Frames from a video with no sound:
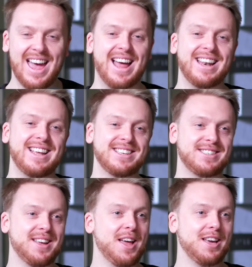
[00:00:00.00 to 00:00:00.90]
and
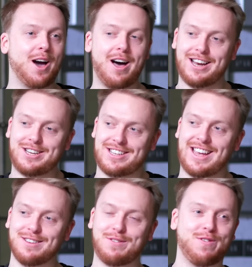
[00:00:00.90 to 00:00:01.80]
this guy just
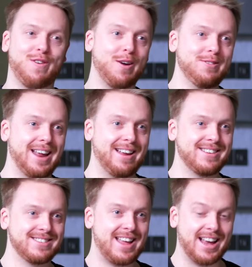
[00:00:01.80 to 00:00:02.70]
gets thrown down
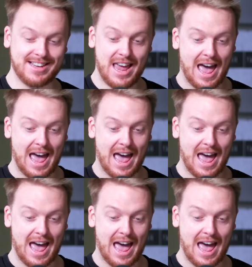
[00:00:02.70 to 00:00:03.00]
the stairs